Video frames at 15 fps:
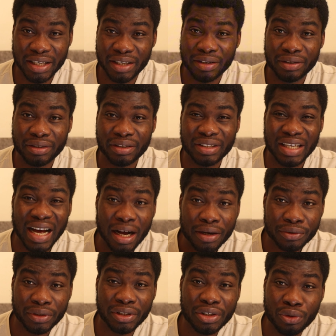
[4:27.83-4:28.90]
They don't
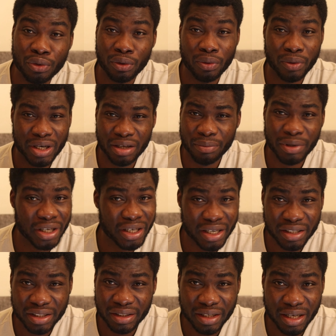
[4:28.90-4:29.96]
actually know what the
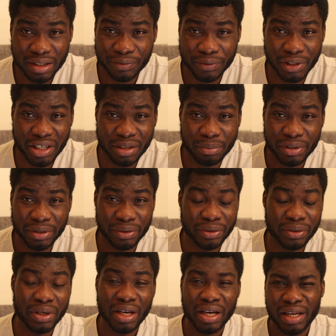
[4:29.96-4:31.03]
medication does for them,
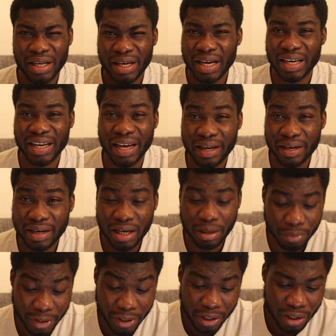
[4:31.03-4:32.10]
so they can end
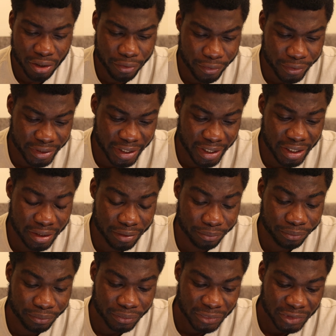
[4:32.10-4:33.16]
up not
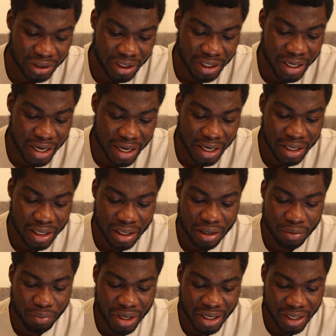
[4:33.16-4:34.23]
taking their
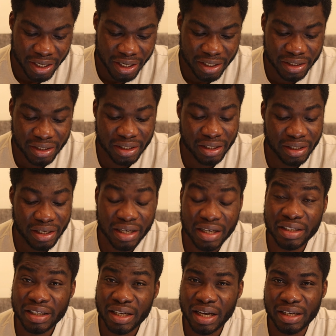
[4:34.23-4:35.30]
medication, and
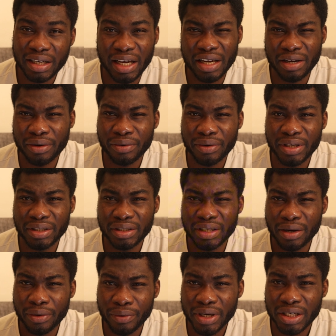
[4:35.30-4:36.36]
this can increase
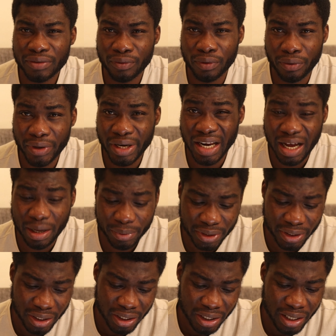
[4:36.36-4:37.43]
the risk for
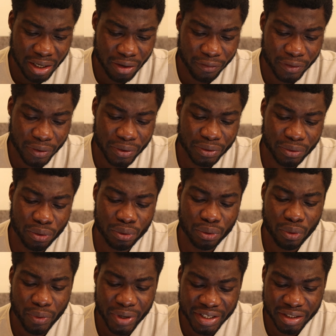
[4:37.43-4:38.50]
relapse, of course
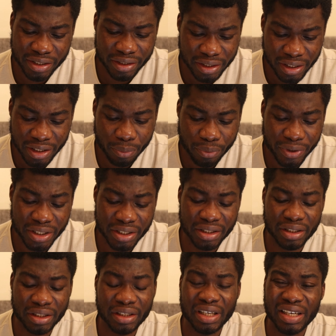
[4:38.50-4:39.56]
also worsening the
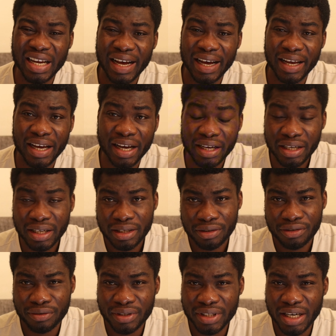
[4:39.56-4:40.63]
depression and then higher
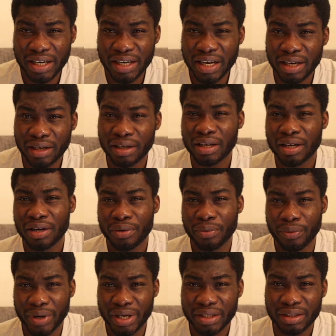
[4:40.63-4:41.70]
suicidal
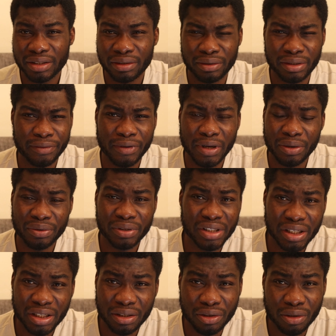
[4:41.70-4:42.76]
risks. So if you are not
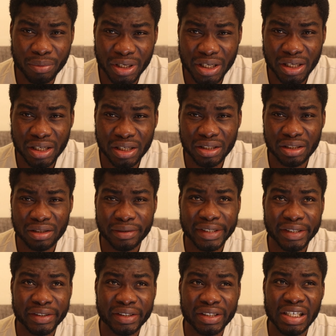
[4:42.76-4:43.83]
taking your medications,
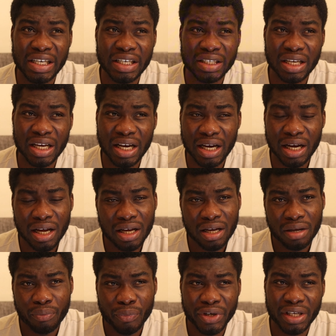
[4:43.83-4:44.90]
because these are
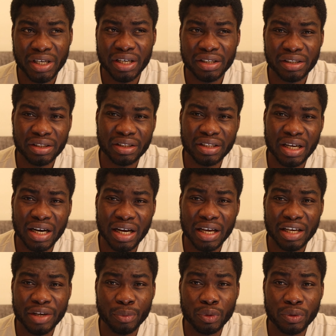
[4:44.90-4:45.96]
medications that are
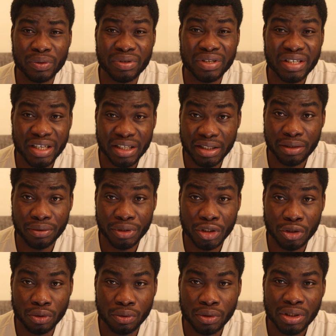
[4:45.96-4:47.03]
able to settle
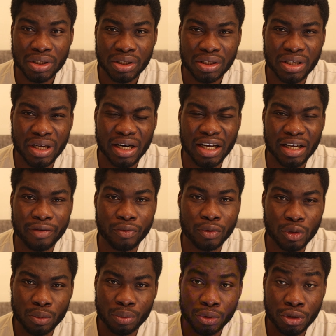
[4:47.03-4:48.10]
you, that are able
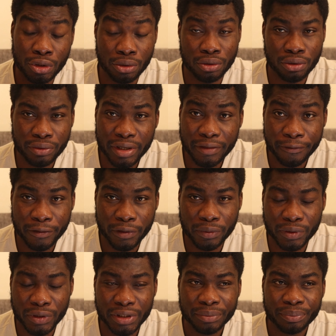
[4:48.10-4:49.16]
to put you straight
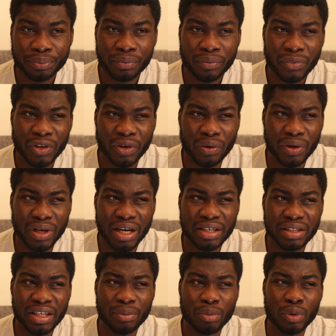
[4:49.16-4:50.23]
forward, or that
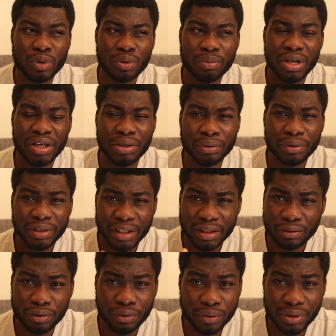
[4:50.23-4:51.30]
is able to make you
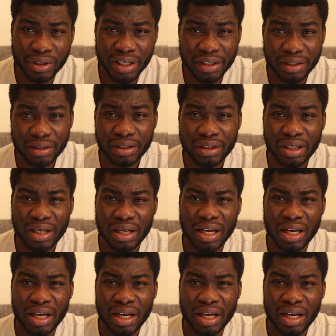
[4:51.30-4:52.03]
think through things,